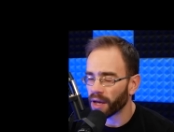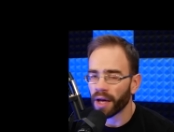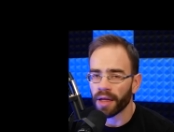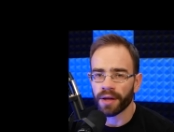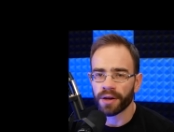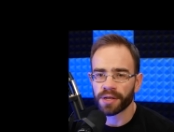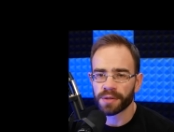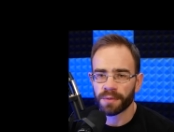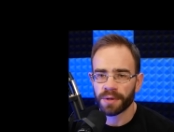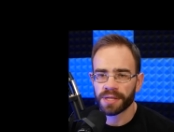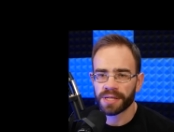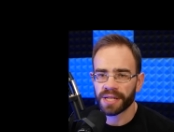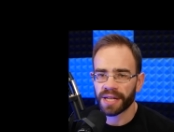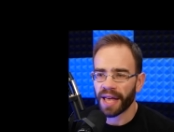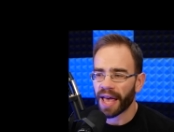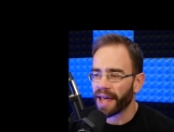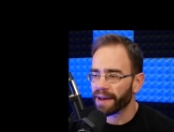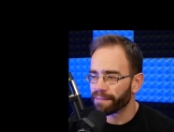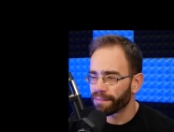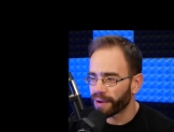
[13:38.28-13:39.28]
Ah, there's once
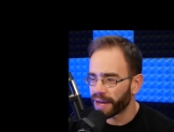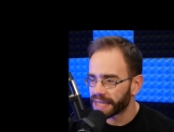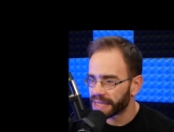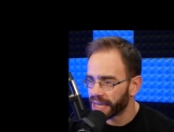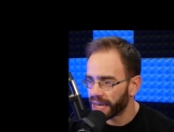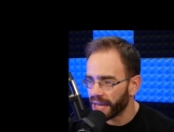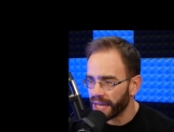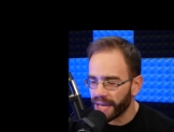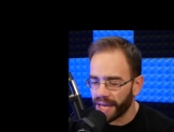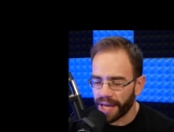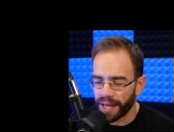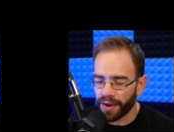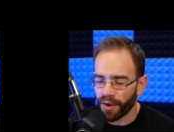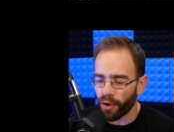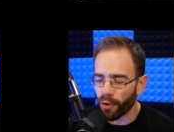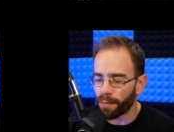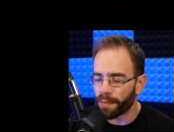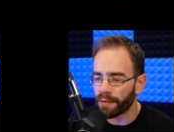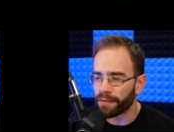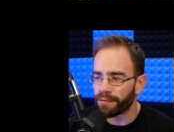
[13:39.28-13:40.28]
again, press any key to
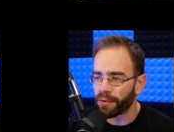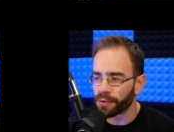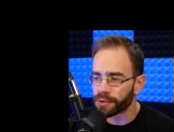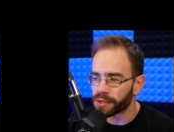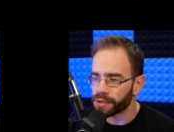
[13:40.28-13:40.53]
open full